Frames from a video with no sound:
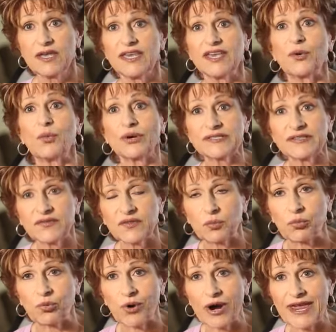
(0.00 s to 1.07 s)
It wasn't the
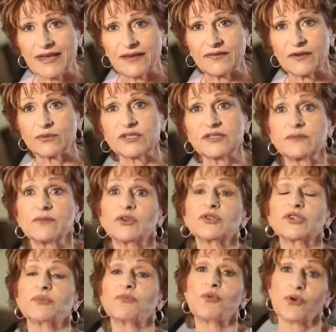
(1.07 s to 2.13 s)
break that was the
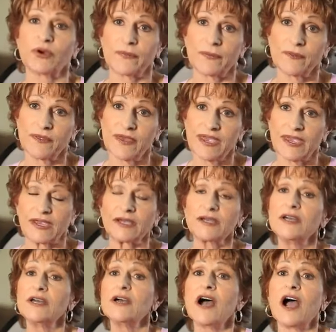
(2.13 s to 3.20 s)
most important thing.
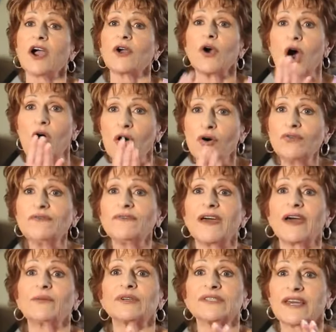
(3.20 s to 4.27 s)
Our own
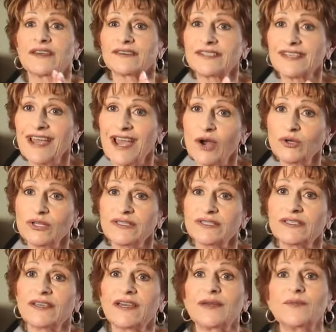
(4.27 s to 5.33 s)
vet was out of town at the
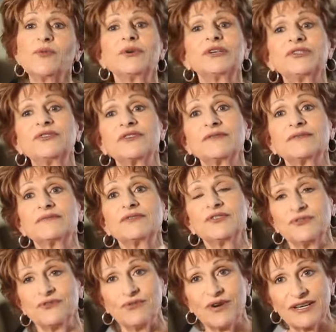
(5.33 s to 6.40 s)
time, and we took him
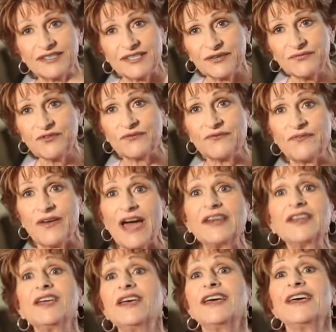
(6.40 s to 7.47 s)
to a different
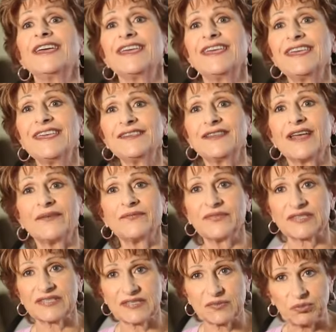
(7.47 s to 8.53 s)
vet. He left
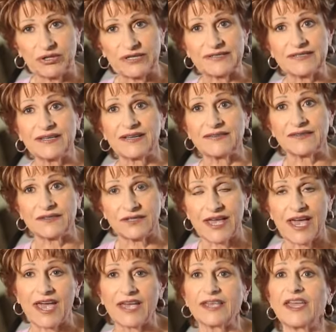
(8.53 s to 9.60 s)
the splint on the
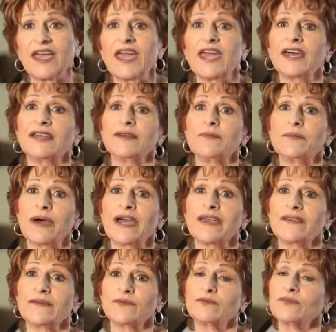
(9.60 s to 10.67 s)
leg, and
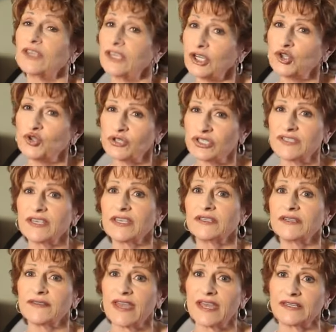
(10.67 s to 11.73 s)
by getting towards the
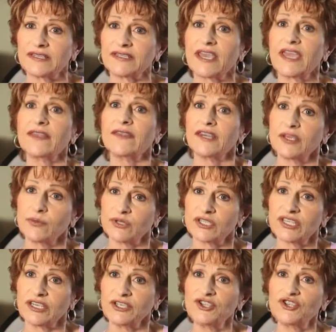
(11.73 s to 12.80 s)
end of that day that he
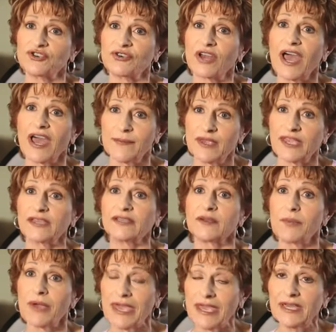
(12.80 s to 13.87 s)
was injured, I began to
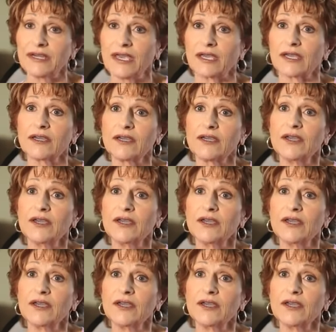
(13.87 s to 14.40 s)
panic